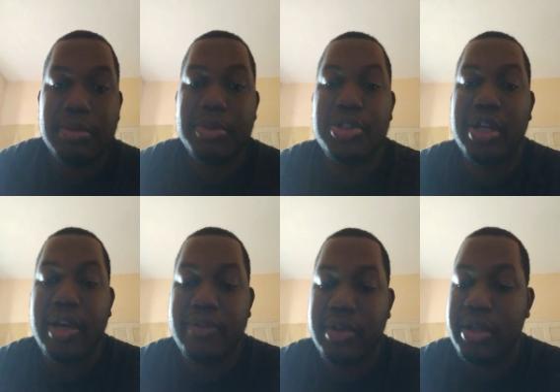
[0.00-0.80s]
I
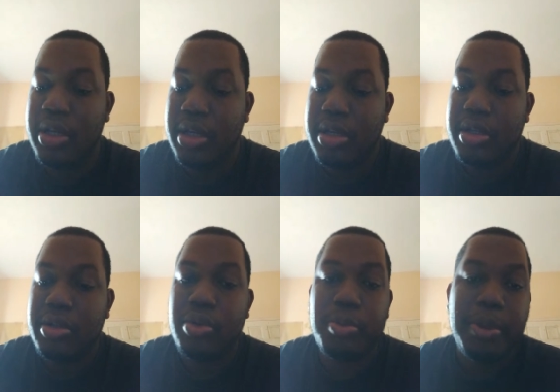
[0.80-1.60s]
try to
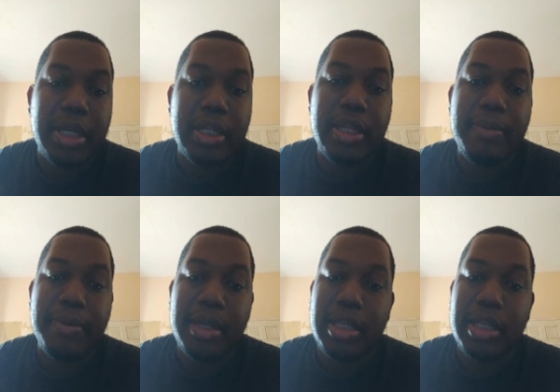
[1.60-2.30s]
look on the tempo